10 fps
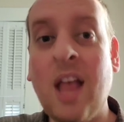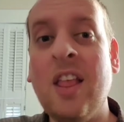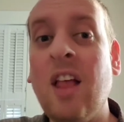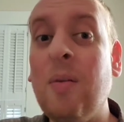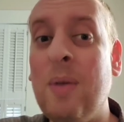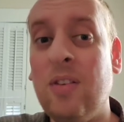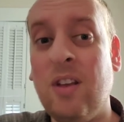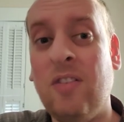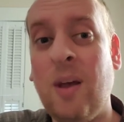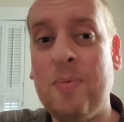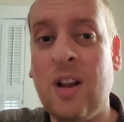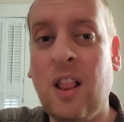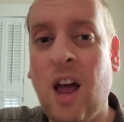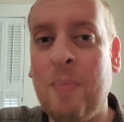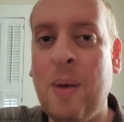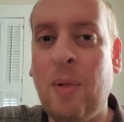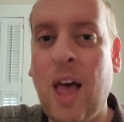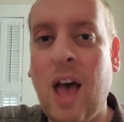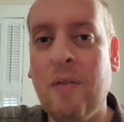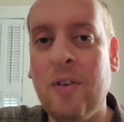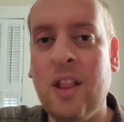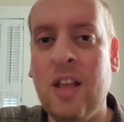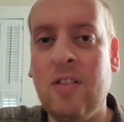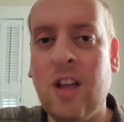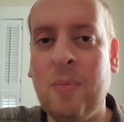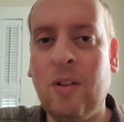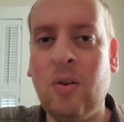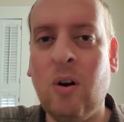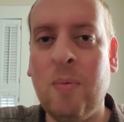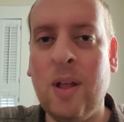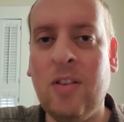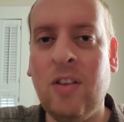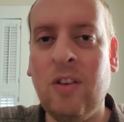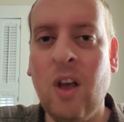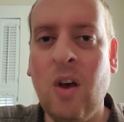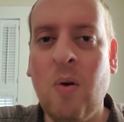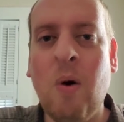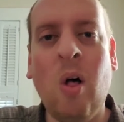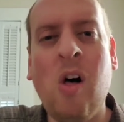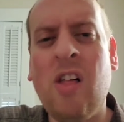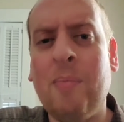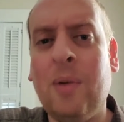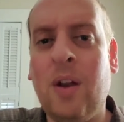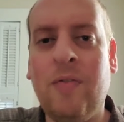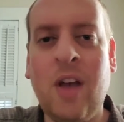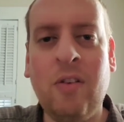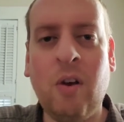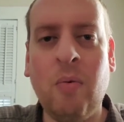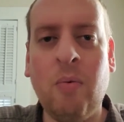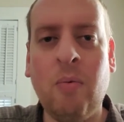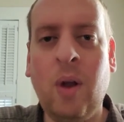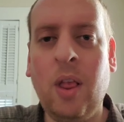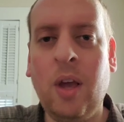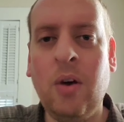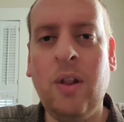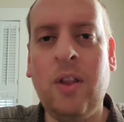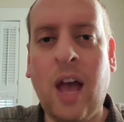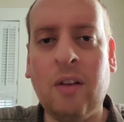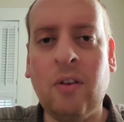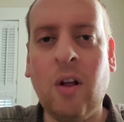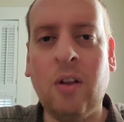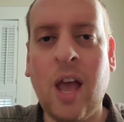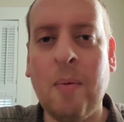And the other misconception a lot of people have in these types of tournaments is, well, all I'm going to face are really good decks all day.